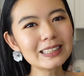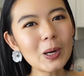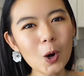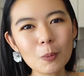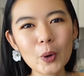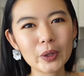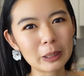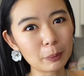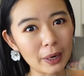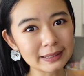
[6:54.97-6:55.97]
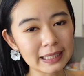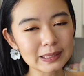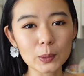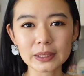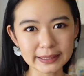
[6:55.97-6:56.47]
the whole boiling process
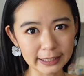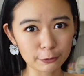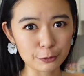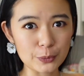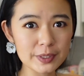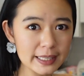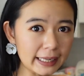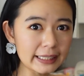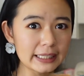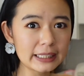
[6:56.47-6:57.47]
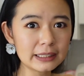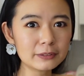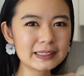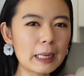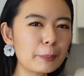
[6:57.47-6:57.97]
only takes a few
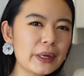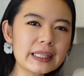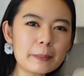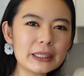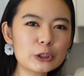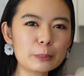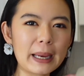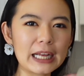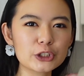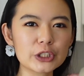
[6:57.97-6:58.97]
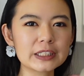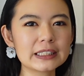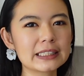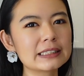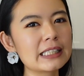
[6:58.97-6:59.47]
seconds, separate them into batches
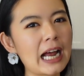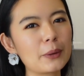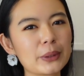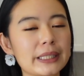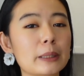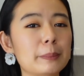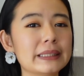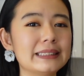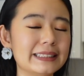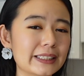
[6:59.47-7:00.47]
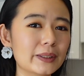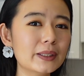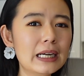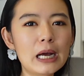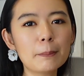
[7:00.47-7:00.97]
is not really a big
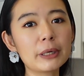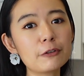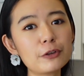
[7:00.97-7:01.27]
deal. But if